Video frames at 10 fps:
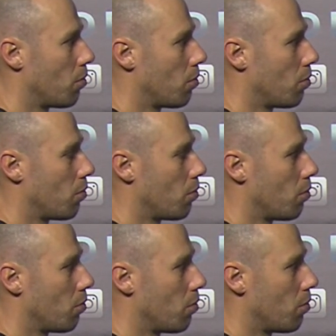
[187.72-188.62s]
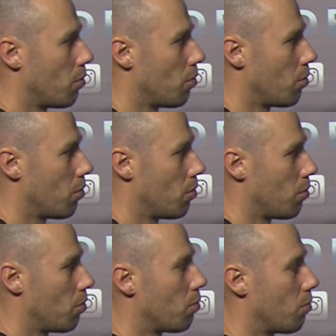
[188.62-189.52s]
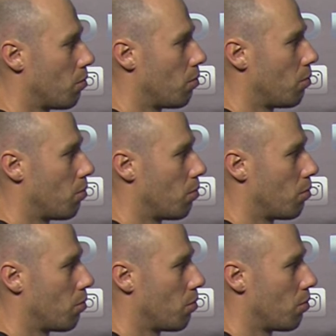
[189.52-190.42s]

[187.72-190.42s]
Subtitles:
This person isn't speaking.